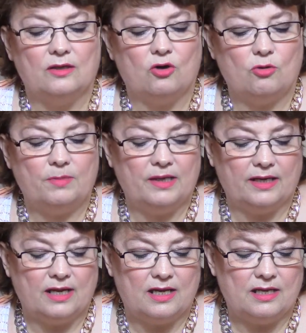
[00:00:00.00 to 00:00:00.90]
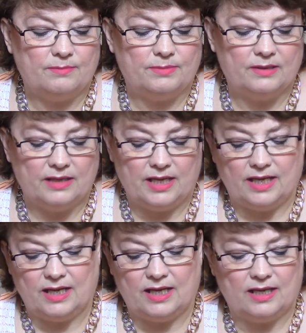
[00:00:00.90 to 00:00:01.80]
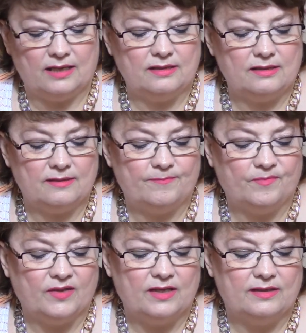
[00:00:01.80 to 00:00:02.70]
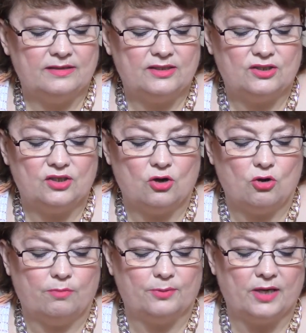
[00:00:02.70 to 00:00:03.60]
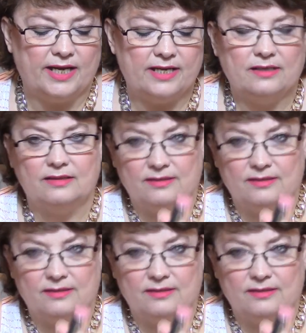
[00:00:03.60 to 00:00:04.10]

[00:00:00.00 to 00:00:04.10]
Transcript: Open it up and so pretty.